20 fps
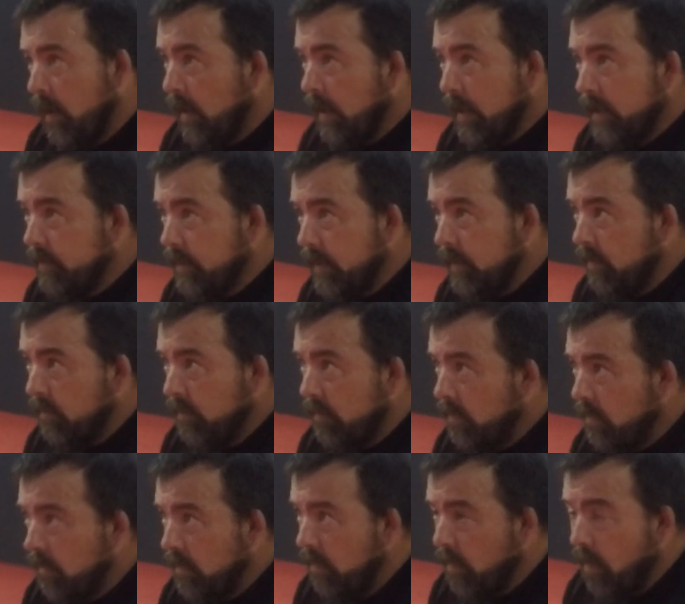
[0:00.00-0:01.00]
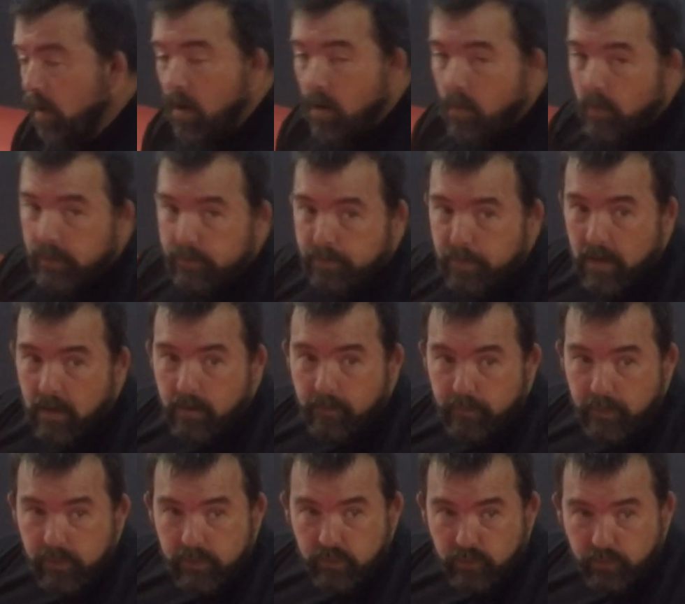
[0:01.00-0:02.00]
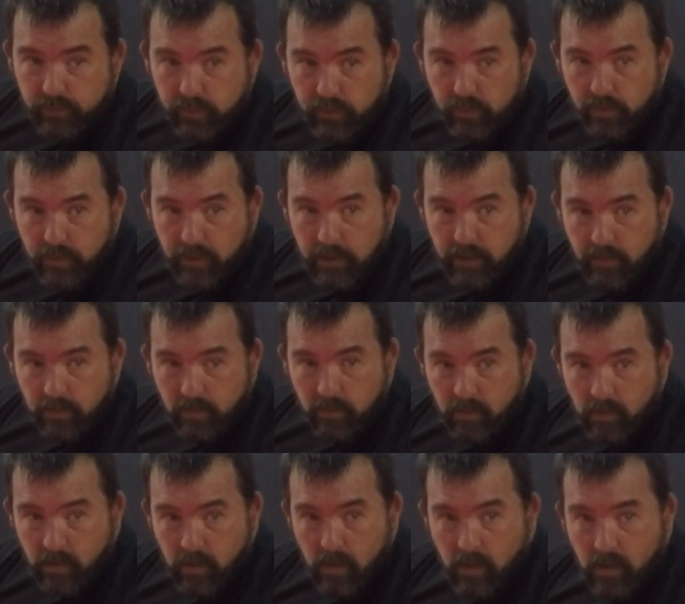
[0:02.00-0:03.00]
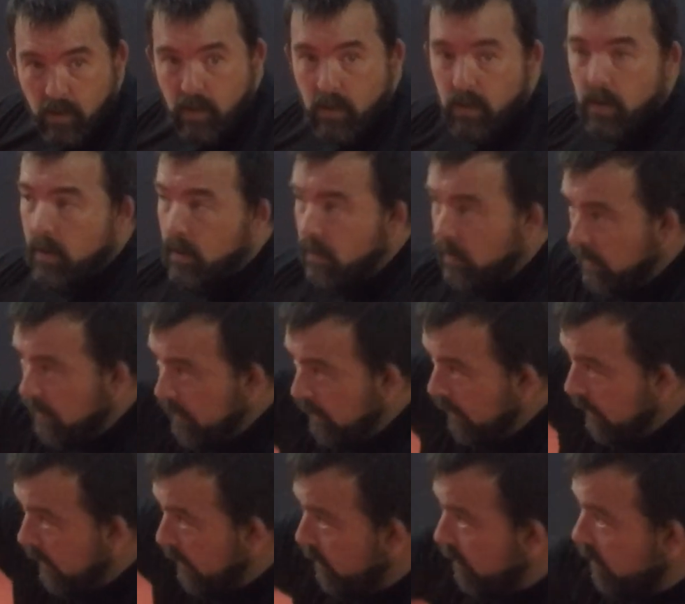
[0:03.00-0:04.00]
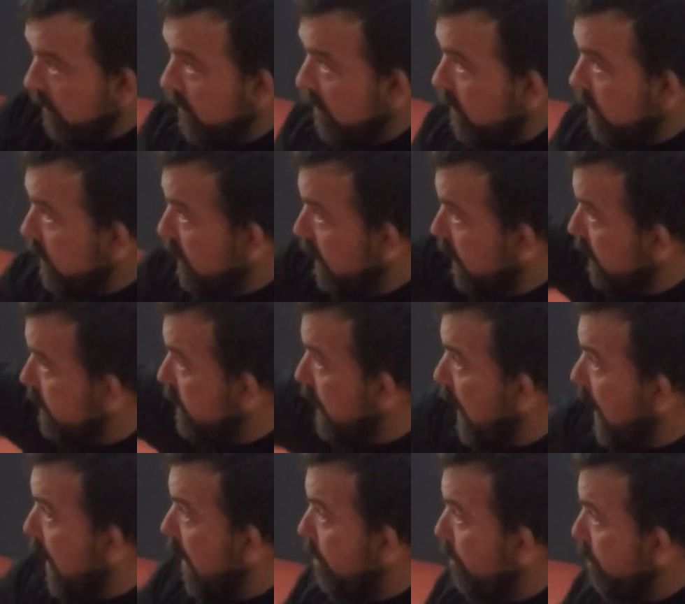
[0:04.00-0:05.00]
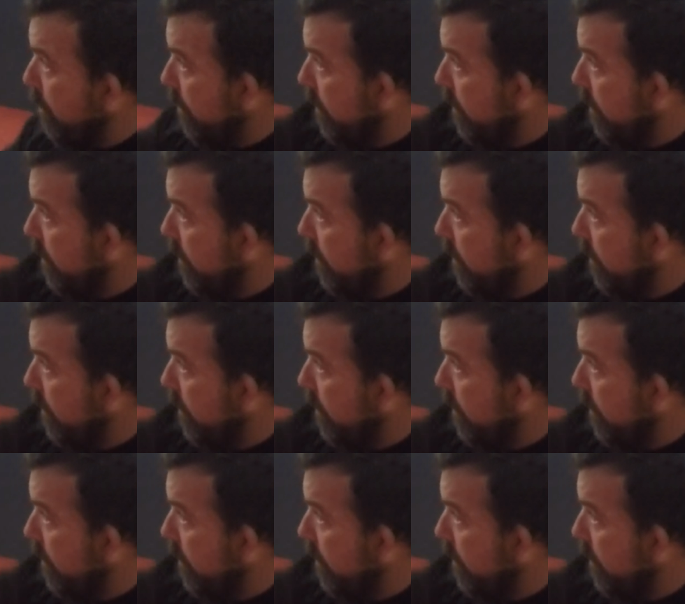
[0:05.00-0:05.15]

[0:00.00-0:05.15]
isn't always beneficial to you either. Get to the top.